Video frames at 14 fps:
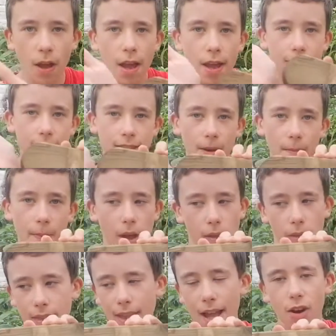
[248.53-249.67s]
So it's
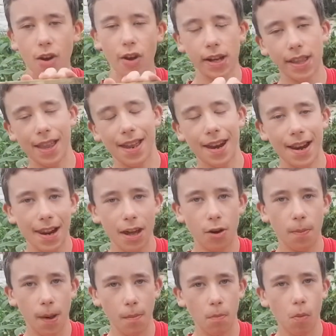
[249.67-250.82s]
about that long, and then a little
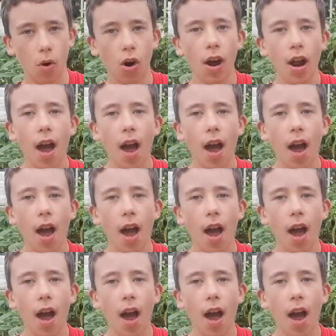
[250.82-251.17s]
bit more.